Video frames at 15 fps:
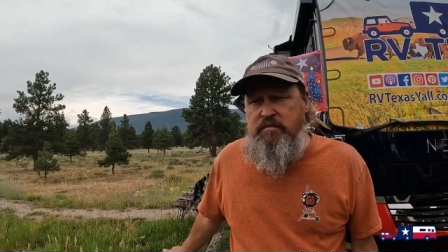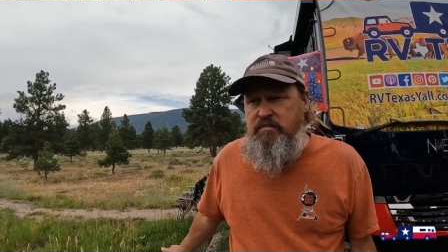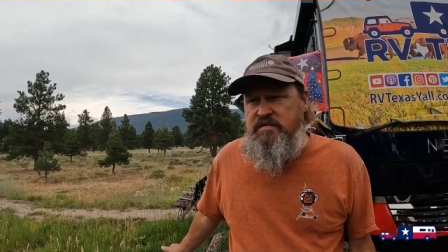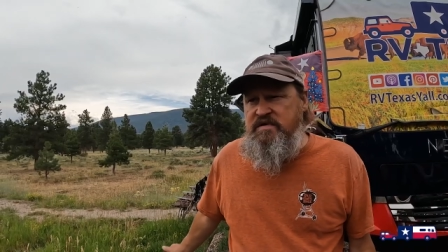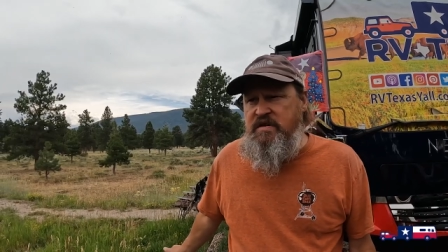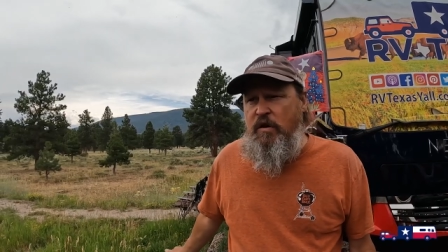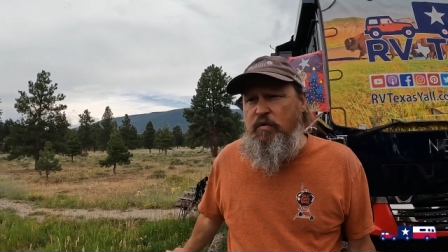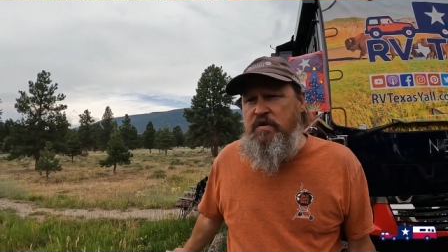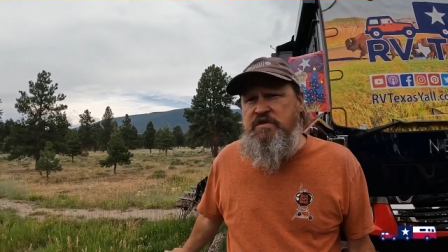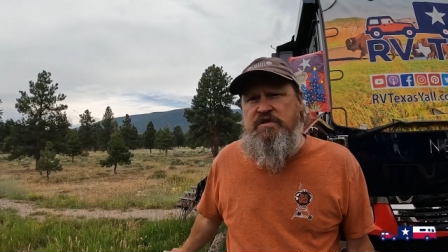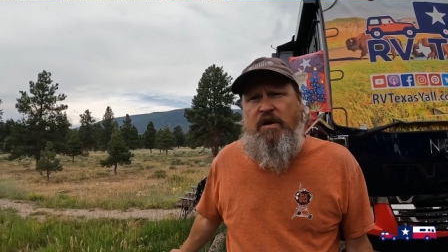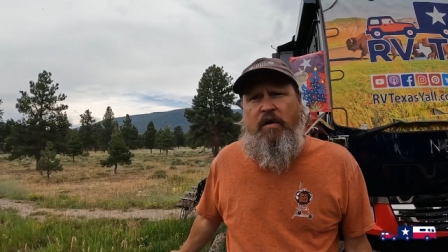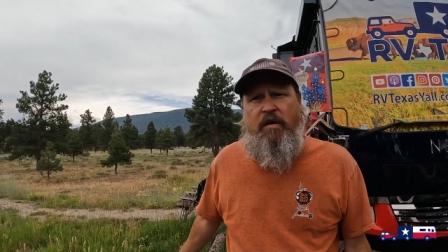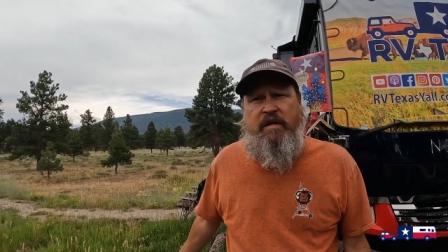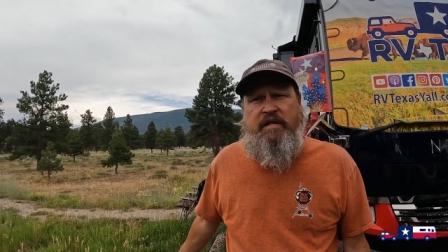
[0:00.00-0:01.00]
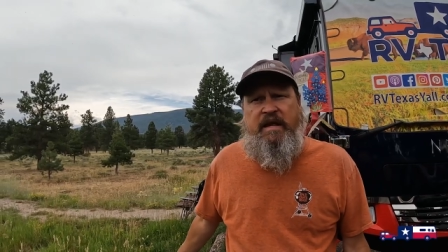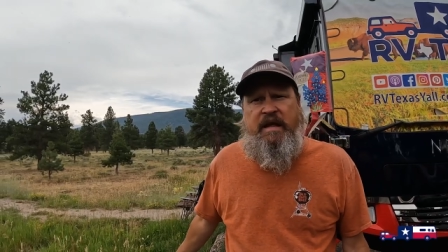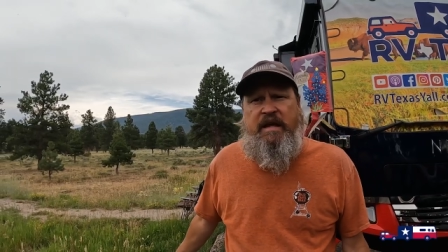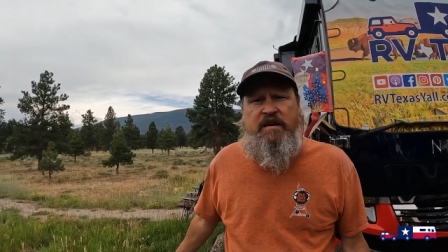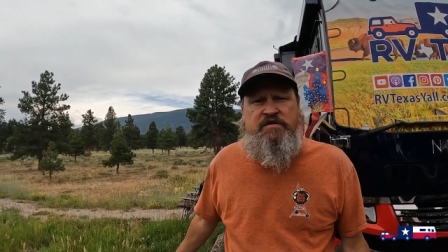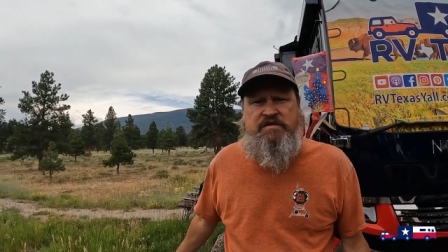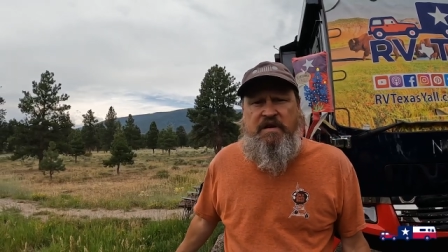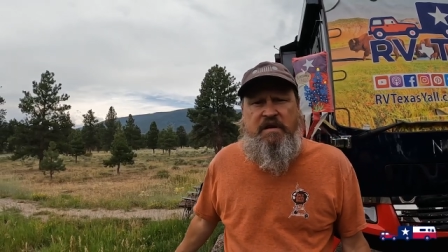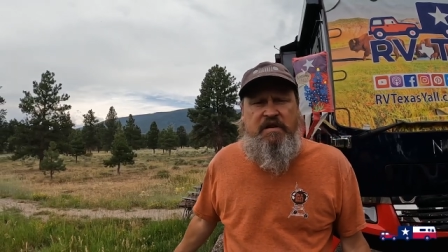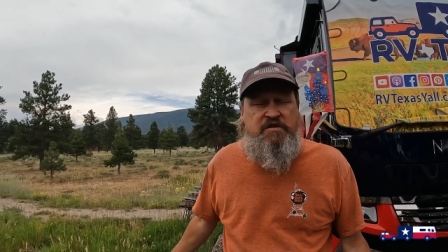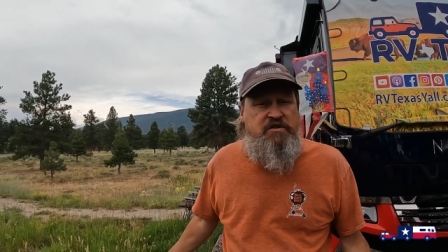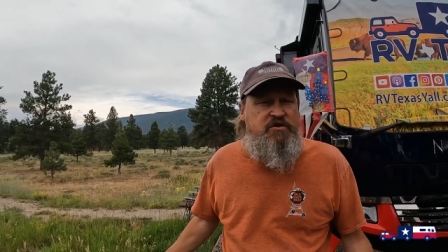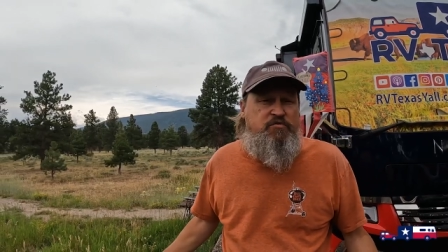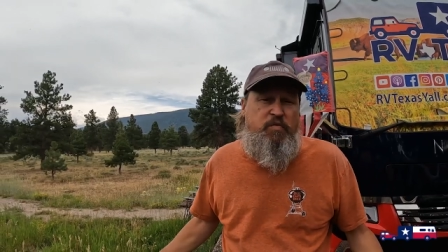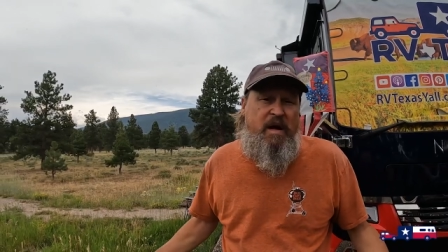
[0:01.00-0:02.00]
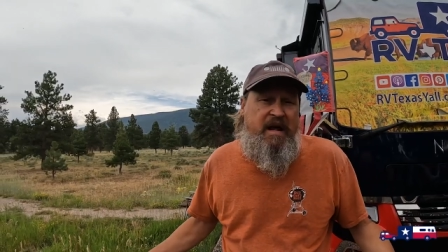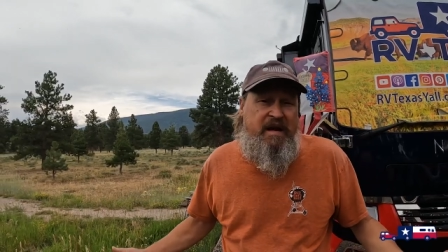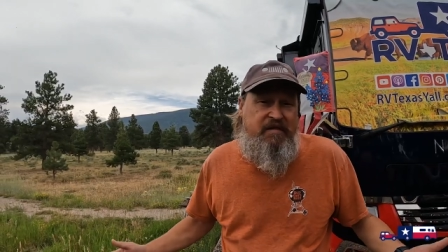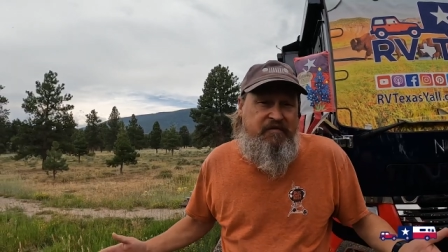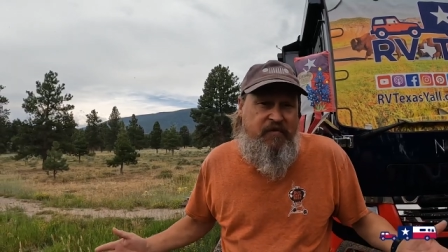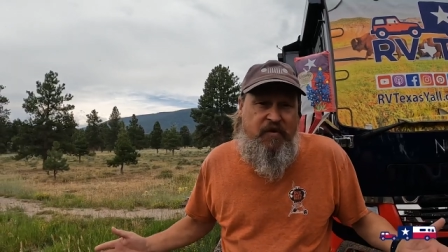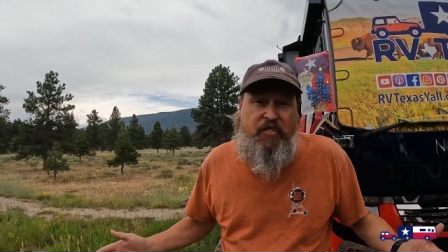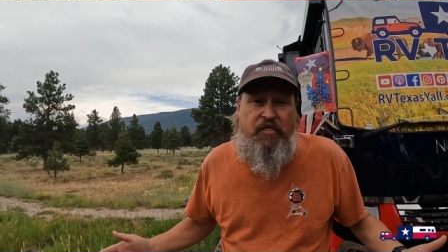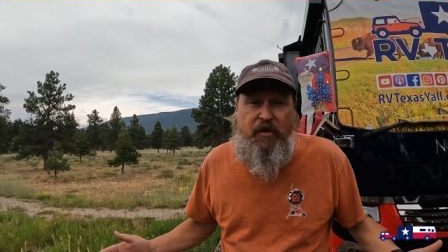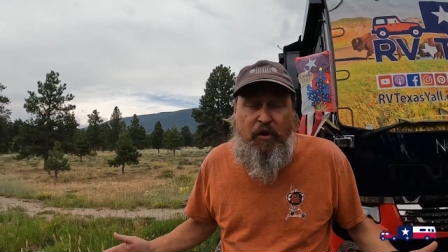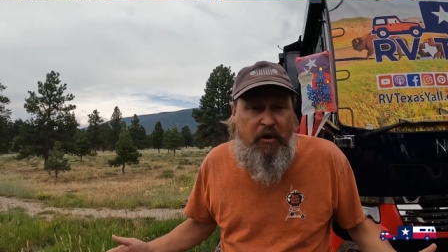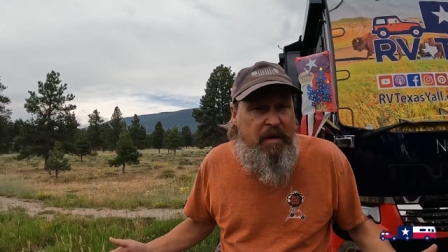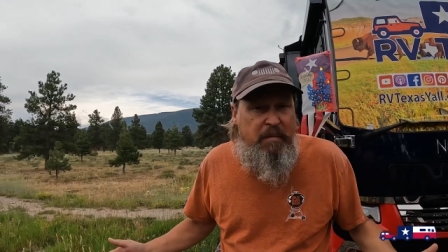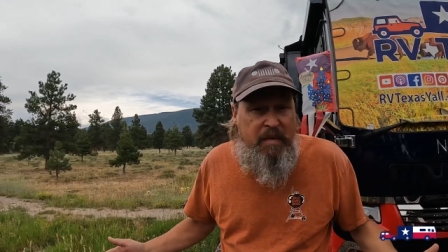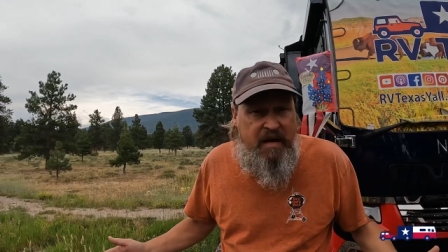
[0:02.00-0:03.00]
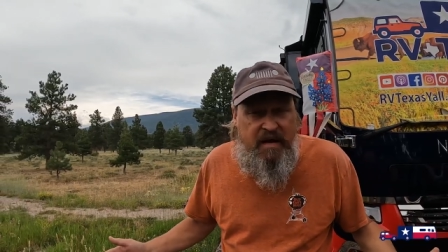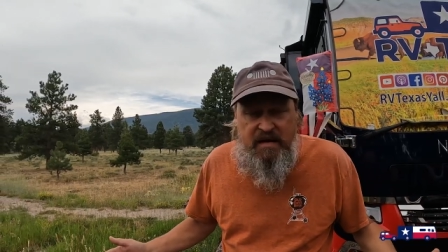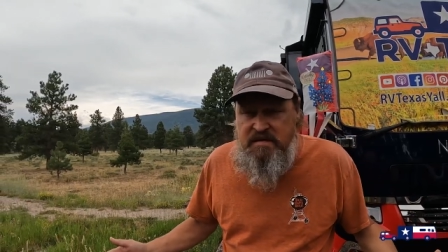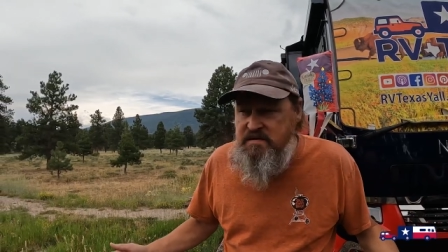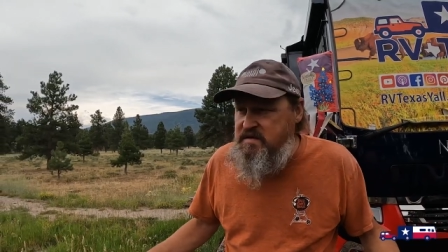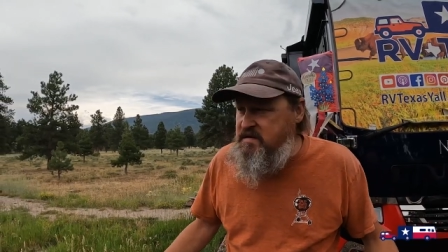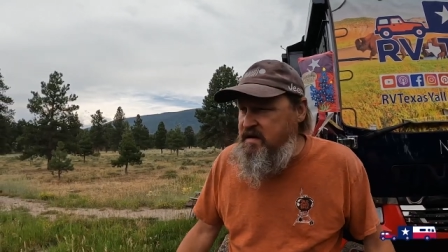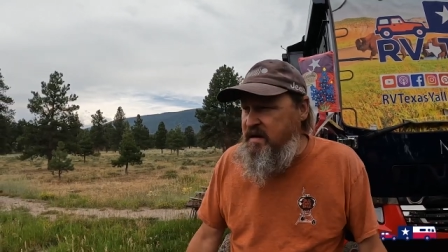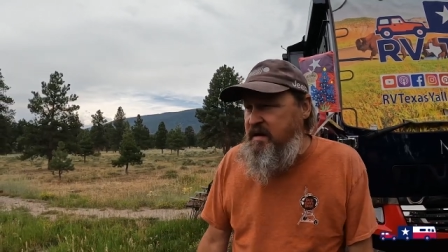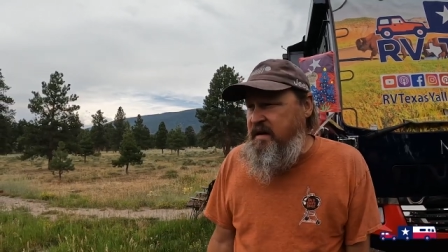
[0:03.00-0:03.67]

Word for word: So we started the engine and just ran it for 30 minutes